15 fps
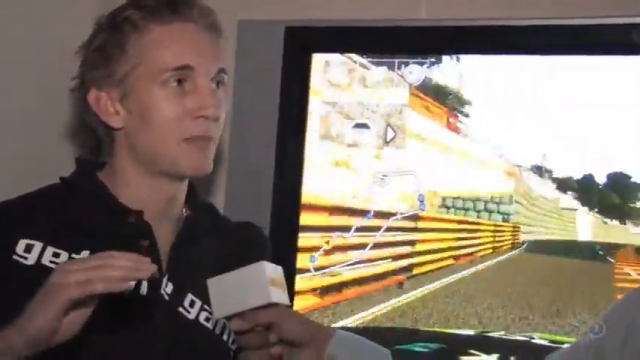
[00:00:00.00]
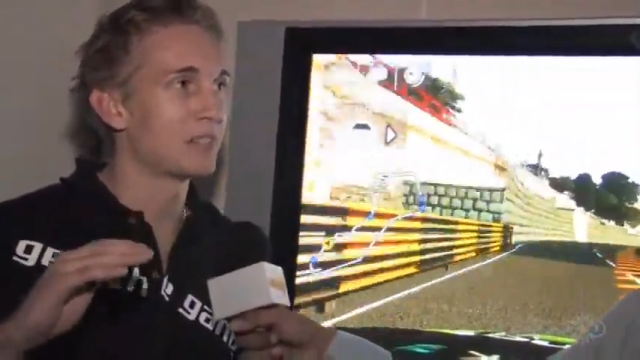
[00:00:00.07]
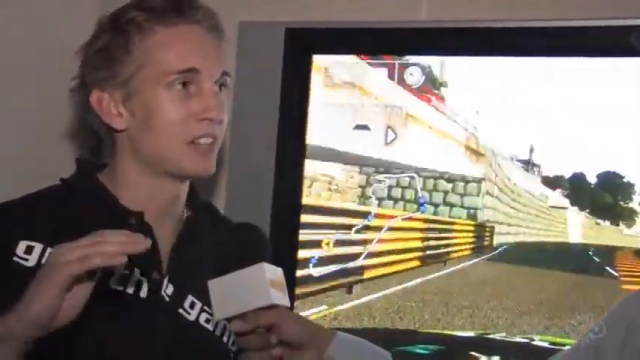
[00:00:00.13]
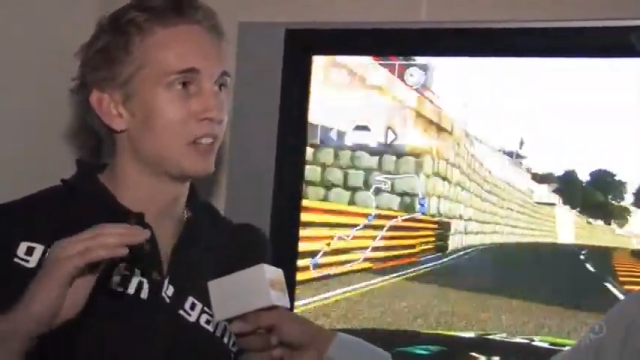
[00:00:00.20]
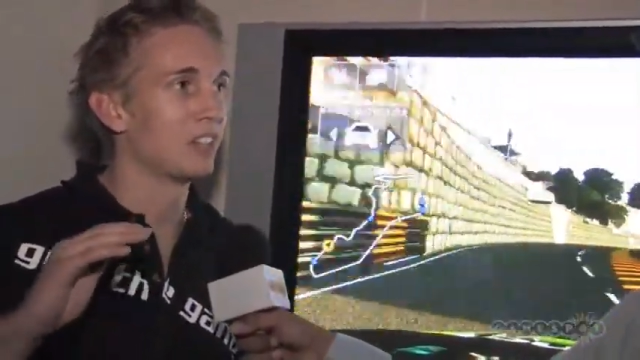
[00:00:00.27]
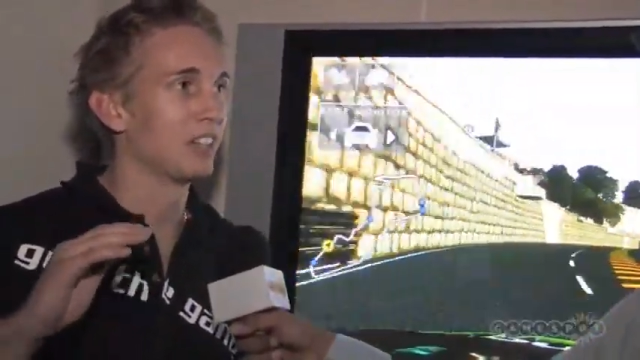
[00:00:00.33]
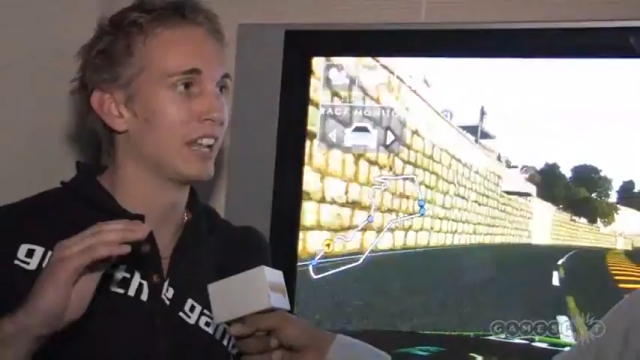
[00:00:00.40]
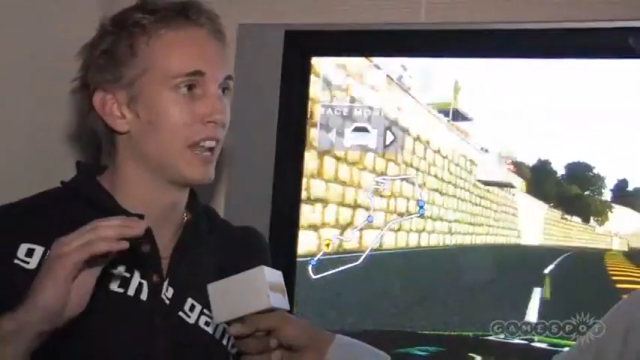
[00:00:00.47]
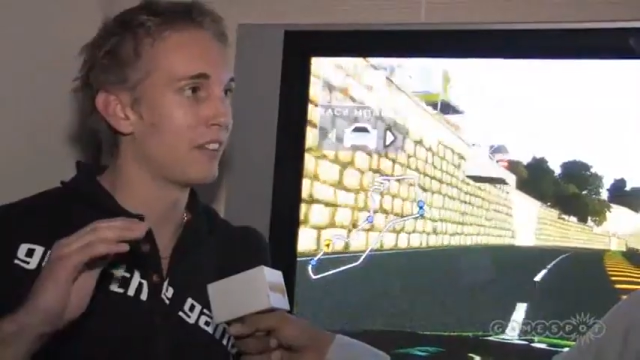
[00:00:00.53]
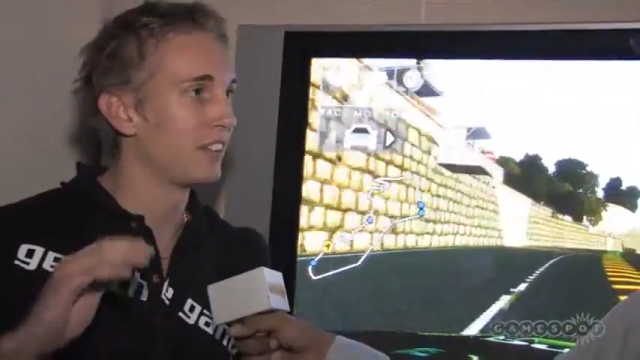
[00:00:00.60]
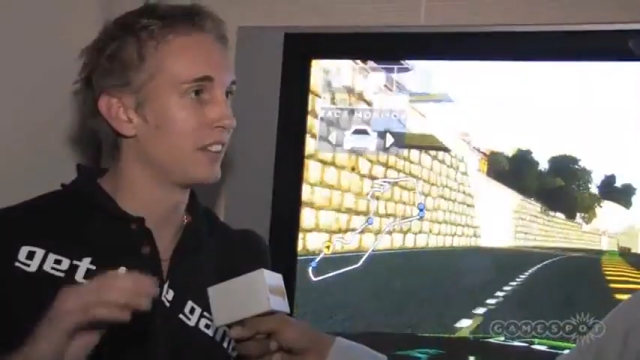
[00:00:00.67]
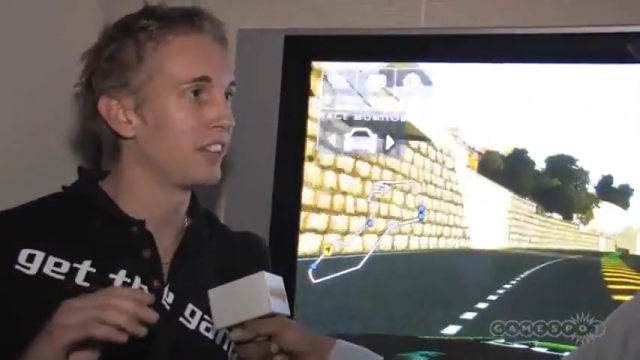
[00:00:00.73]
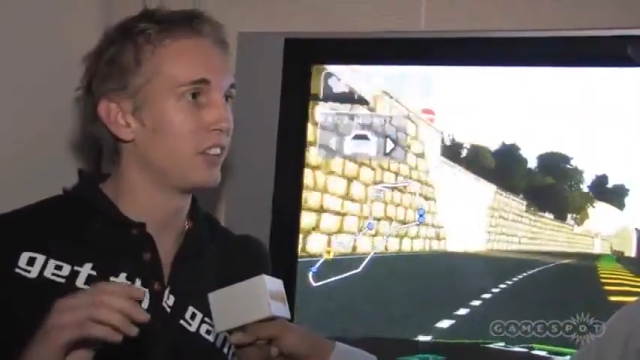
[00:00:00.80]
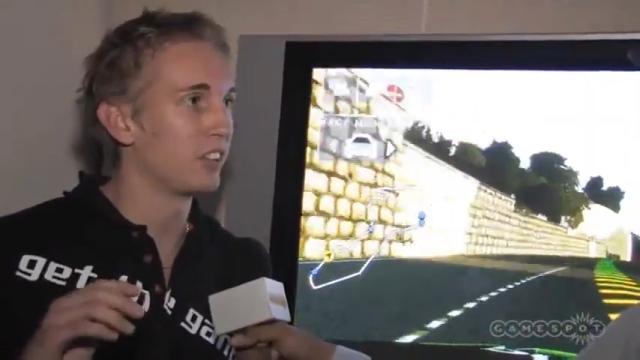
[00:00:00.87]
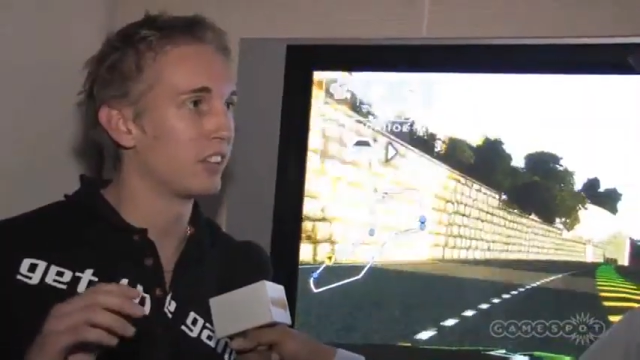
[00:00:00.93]
Absolutely
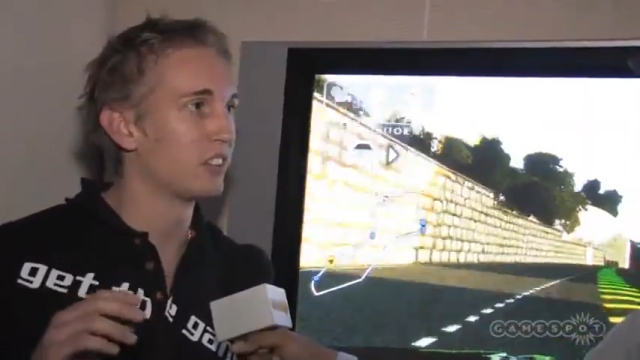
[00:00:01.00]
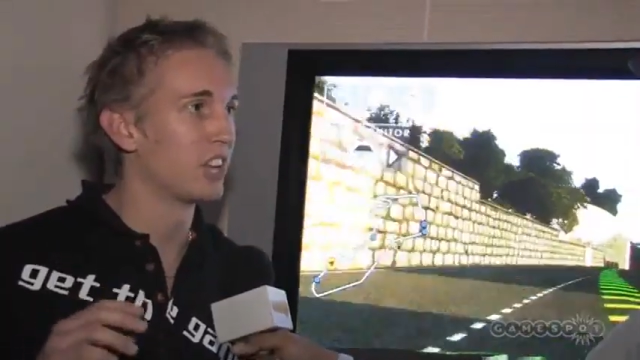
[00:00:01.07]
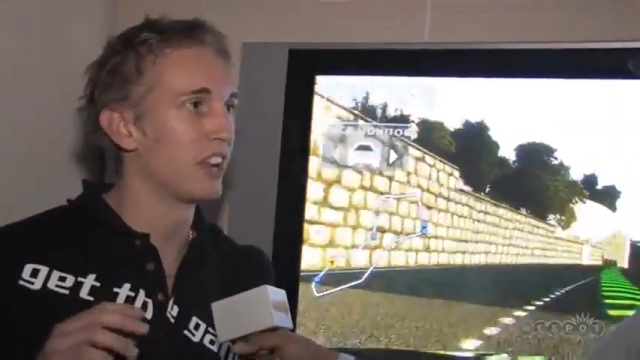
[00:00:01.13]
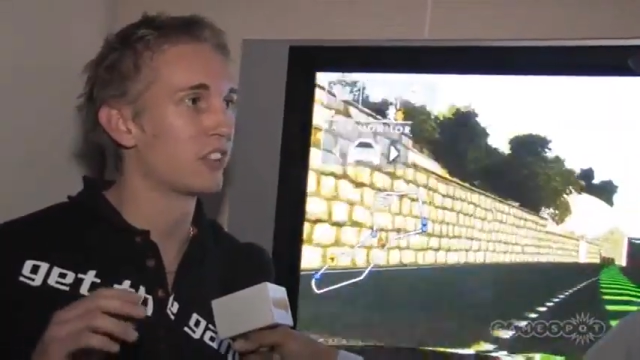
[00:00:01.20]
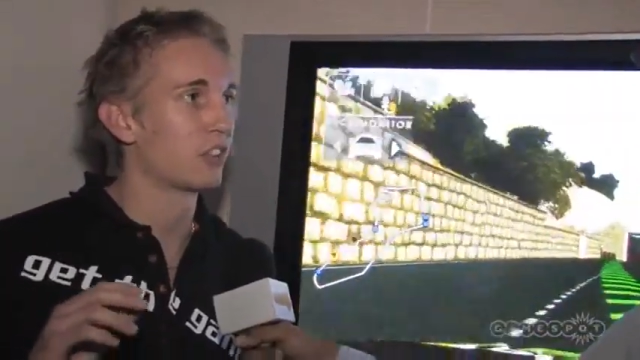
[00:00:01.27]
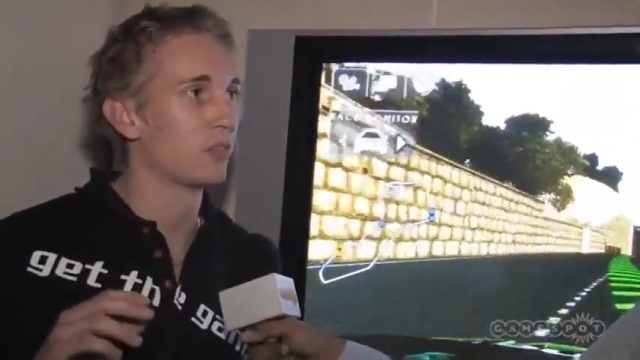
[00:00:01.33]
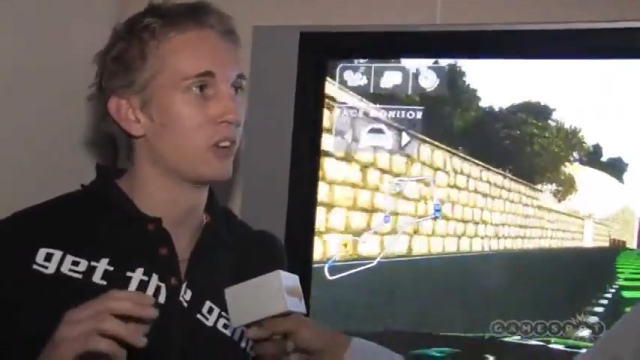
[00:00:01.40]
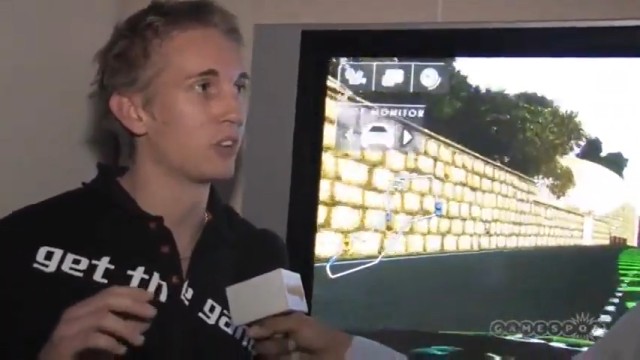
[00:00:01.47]
everything you could change on a